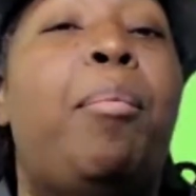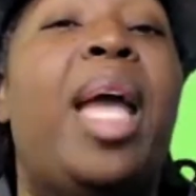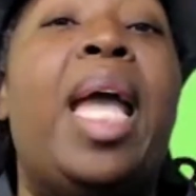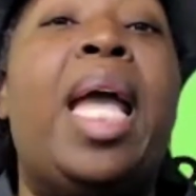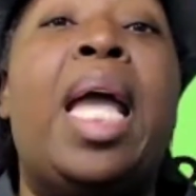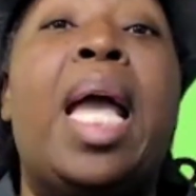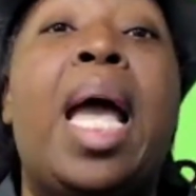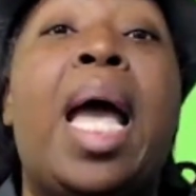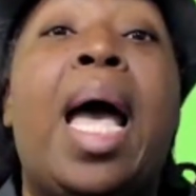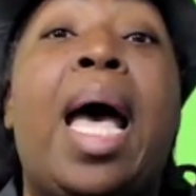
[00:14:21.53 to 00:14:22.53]
may
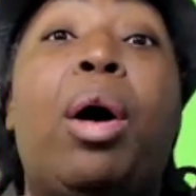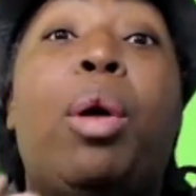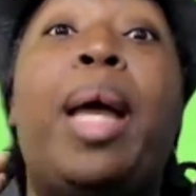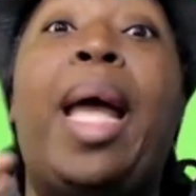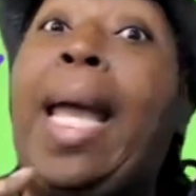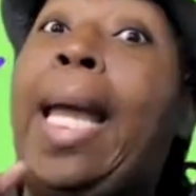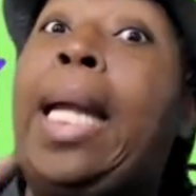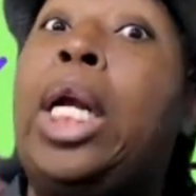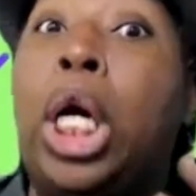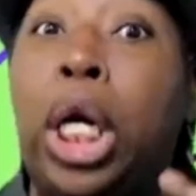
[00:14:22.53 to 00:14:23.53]
help
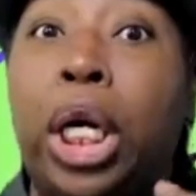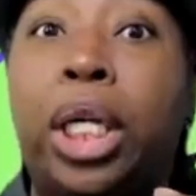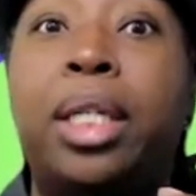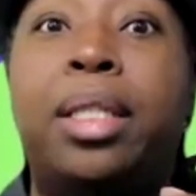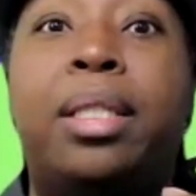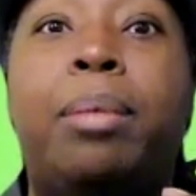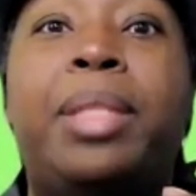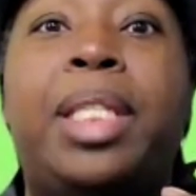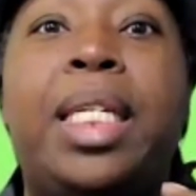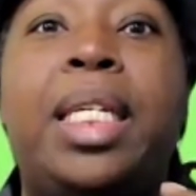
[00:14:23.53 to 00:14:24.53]
and hurt
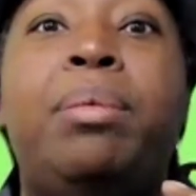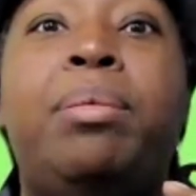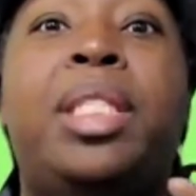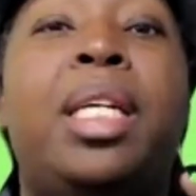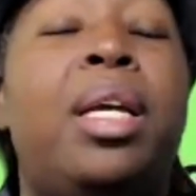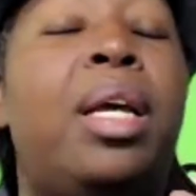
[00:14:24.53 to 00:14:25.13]
some teams,